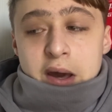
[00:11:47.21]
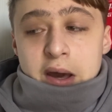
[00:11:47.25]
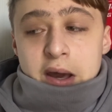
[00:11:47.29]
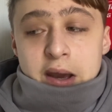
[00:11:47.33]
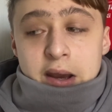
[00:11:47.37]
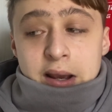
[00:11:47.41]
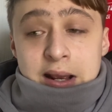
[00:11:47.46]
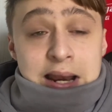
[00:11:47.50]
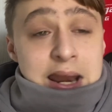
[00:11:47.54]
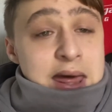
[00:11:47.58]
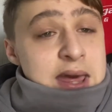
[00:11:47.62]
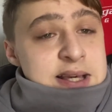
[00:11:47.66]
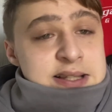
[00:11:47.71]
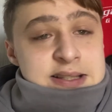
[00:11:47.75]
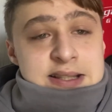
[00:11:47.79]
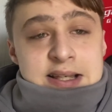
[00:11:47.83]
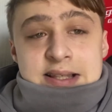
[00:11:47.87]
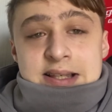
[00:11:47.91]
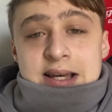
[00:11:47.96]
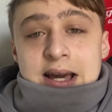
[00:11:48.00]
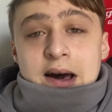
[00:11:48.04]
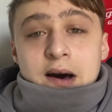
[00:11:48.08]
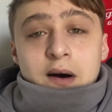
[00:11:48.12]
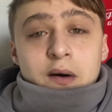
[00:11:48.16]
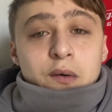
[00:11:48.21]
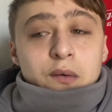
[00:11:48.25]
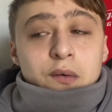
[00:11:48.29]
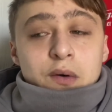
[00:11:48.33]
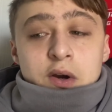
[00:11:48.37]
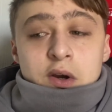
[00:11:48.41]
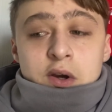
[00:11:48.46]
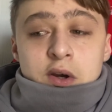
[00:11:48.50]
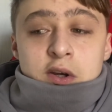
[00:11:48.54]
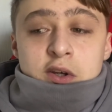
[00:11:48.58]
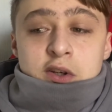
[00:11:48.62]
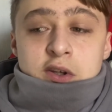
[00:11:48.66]
Glazers out,
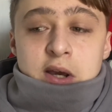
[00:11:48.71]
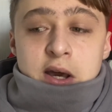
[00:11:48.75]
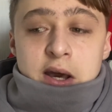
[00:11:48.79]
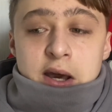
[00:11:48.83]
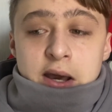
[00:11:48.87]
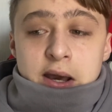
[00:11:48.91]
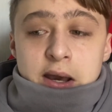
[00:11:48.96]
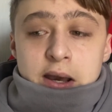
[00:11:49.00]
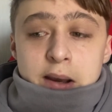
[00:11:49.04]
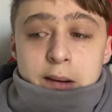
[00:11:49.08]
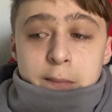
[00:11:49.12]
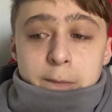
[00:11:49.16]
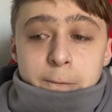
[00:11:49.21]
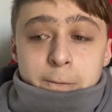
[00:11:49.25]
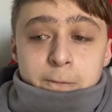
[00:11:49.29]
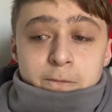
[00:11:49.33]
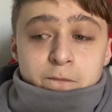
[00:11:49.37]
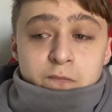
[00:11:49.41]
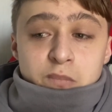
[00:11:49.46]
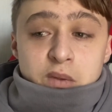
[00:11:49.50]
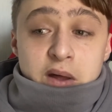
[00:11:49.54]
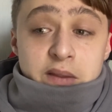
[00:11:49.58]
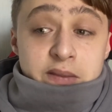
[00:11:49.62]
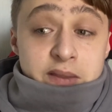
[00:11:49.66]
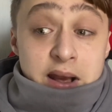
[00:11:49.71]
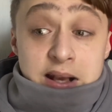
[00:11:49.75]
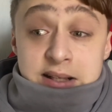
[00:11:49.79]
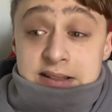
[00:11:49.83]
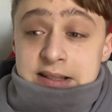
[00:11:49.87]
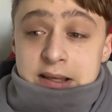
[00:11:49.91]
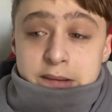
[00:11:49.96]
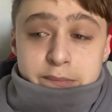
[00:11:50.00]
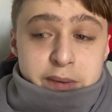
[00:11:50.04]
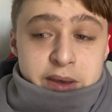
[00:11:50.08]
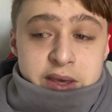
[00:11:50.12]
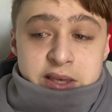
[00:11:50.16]
and that's
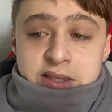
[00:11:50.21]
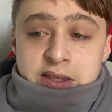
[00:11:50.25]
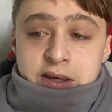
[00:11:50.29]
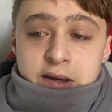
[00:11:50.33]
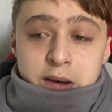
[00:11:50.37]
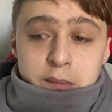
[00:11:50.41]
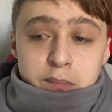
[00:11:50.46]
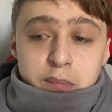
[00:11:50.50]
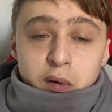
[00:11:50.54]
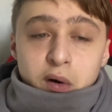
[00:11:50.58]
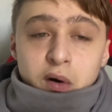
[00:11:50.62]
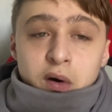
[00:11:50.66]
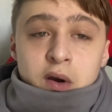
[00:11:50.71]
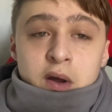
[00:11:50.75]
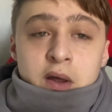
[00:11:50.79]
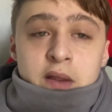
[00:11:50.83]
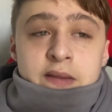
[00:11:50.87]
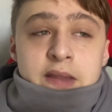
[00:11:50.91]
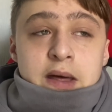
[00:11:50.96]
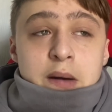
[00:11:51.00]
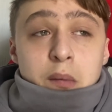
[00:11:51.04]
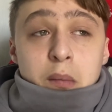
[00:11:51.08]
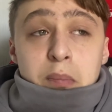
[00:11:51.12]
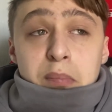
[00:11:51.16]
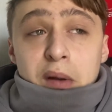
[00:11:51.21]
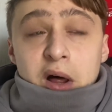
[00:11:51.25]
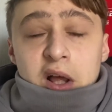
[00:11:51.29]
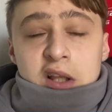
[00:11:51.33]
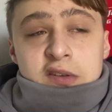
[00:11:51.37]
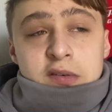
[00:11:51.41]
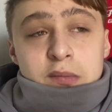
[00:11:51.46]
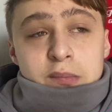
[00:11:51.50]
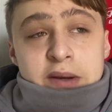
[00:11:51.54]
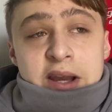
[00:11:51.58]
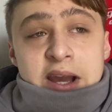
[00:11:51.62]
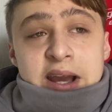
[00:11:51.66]
it basically. But they were blocked
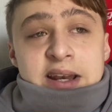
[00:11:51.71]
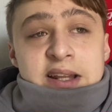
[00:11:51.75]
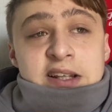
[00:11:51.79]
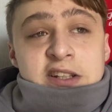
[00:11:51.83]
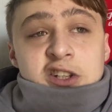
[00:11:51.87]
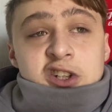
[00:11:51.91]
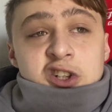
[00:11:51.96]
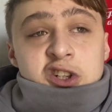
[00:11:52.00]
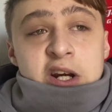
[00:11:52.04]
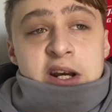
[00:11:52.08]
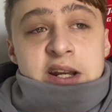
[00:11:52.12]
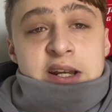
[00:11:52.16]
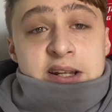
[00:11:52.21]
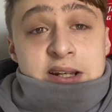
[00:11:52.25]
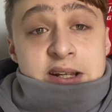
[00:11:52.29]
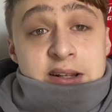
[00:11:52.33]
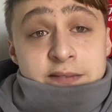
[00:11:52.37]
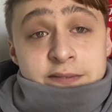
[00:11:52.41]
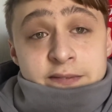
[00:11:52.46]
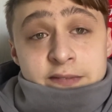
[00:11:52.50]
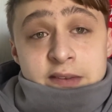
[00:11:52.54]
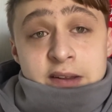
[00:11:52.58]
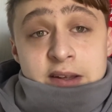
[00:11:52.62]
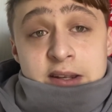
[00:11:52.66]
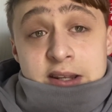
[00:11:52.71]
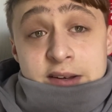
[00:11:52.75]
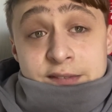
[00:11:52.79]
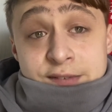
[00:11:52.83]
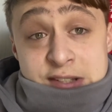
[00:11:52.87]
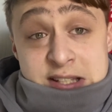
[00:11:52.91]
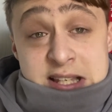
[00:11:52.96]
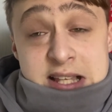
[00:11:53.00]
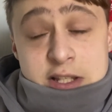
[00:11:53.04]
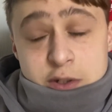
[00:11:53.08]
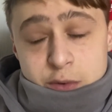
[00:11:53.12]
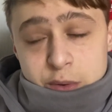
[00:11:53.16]
from getting into training. They've
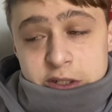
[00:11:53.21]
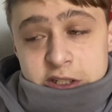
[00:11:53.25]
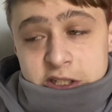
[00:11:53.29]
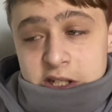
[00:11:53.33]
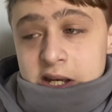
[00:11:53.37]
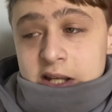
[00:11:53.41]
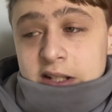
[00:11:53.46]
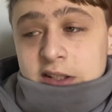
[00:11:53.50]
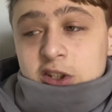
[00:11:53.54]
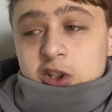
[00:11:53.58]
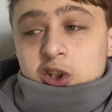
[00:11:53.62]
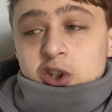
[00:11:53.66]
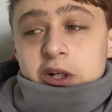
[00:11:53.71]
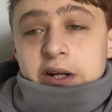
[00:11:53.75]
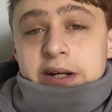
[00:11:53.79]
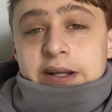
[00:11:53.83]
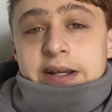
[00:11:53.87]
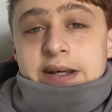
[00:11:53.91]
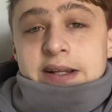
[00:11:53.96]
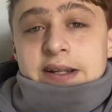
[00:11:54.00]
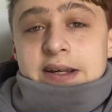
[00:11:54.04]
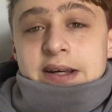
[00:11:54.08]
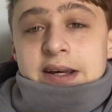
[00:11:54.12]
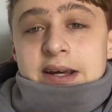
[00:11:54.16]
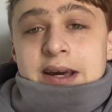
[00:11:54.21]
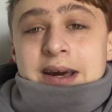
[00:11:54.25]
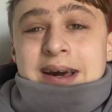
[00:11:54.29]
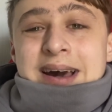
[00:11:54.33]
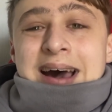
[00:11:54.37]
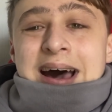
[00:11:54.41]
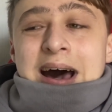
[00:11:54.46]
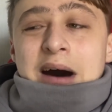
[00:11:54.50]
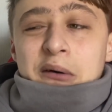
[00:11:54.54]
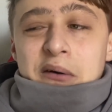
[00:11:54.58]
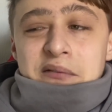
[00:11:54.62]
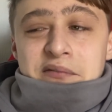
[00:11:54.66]
since returned to training.
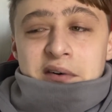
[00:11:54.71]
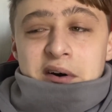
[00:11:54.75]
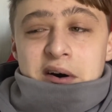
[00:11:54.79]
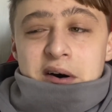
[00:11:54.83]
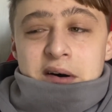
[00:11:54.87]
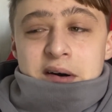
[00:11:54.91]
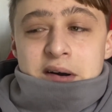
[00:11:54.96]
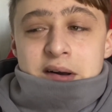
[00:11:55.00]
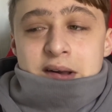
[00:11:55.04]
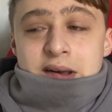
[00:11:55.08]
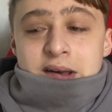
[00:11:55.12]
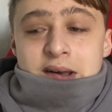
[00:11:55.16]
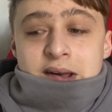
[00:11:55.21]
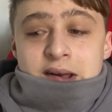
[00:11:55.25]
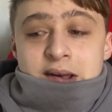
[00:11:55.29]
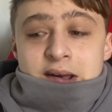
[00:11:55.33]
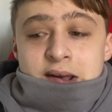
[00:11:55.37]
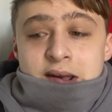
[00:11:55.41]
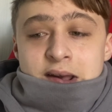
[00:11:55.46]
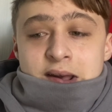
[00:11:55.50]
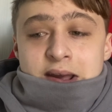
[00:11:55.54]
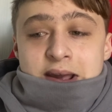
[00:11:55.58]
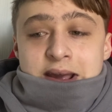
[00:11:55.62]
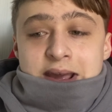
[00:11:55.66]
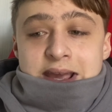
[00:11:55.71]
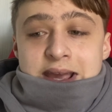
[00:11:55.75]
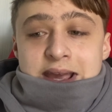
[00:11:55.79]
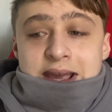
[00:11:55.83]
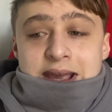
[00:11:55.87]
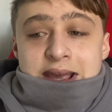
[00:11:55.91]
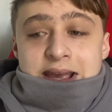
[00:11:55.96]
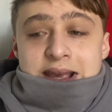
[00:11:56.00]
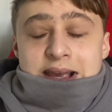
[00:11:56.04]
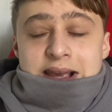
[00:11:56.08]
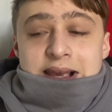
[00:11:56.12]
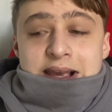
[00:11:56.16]
However,
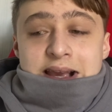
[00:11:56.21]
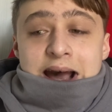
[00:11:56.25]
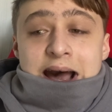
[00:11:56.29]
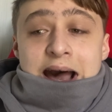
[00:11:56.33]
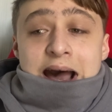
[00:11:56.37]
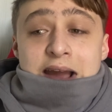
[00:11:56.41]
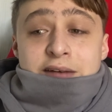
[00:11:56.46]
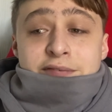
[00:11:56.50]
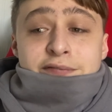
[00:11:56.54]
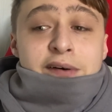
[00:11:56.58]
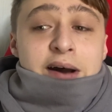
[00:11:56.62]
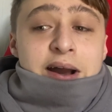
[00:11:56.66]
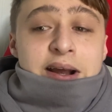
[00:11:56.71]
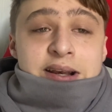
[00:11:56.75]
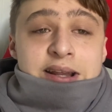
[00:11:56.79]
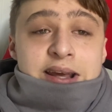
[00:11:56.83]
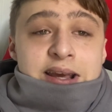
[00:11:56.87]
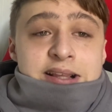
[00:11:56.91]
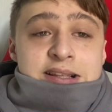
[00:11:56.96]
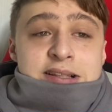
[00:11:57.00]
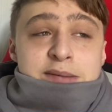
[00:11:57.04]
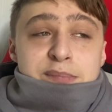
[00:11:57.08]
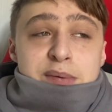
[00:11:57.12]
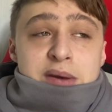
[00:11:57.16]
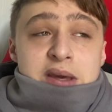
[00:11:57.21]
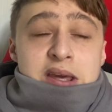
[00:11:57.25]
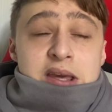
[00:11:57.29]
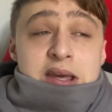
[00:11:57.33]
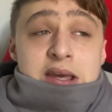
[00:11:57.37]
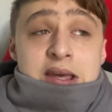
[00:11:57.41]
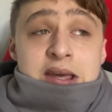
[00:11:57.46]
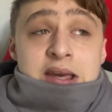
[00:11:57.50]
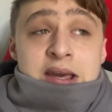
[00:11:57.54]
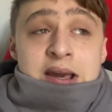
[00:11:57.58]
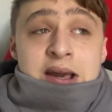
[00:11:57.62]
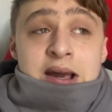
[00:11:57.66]
I find it to be
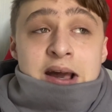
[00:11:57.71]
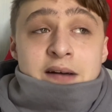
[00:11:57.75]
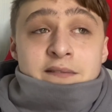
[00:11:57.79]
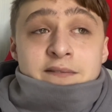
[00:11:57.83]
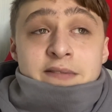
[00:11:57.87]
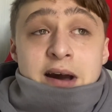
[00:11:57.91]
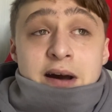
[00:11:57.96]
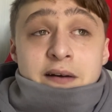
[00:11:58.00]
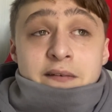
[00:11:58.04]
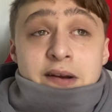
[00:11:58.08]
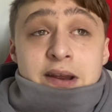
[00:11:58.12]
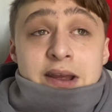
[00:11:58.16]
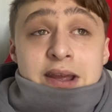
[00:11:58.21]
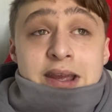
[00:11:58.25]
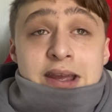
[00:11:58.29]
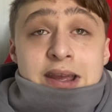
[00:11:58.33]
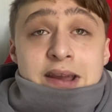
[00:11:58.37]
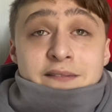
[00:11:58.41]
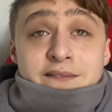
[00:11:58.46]
a very